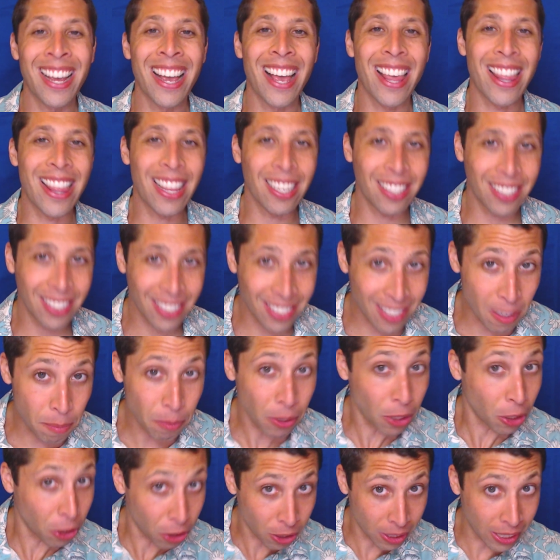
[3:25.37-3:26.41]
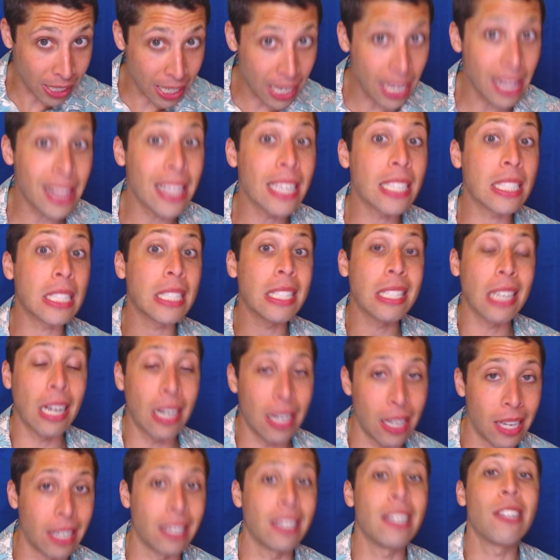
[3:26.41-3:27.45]
The similarly, the
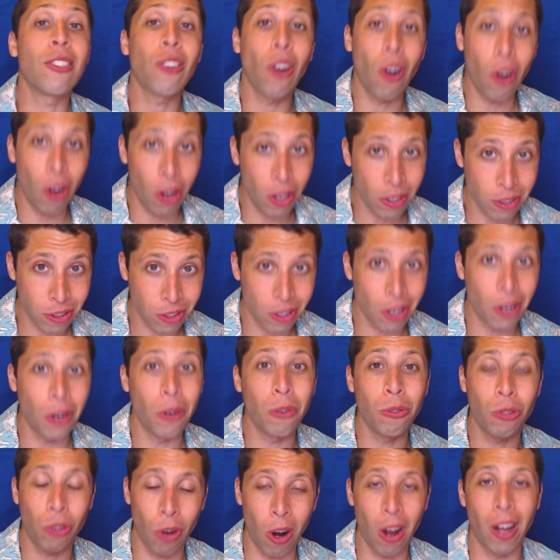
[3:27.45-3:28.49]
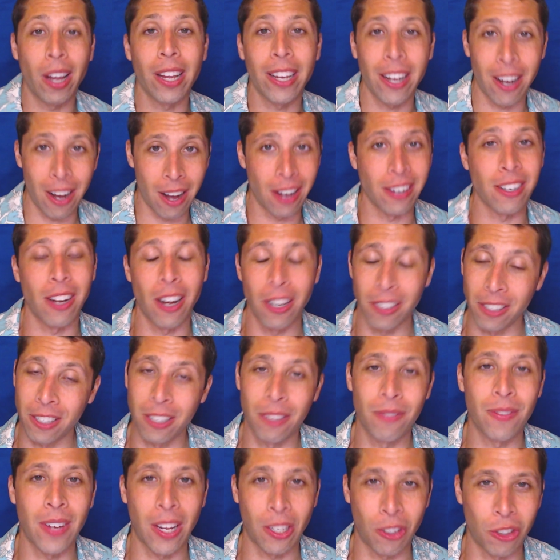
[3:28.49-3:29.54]
son is also drawing on
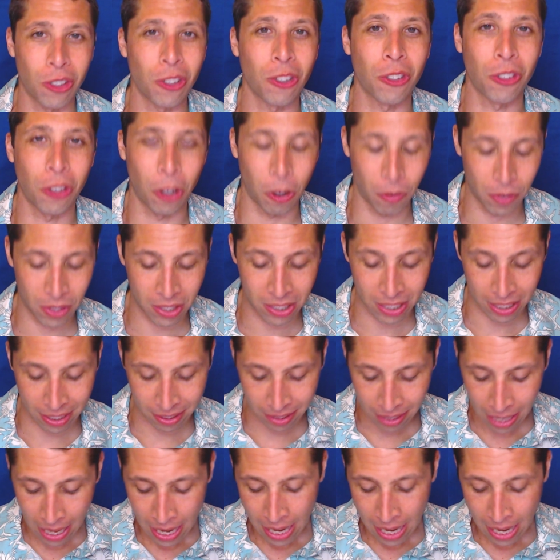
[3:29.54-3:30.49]
unconventional surfaces.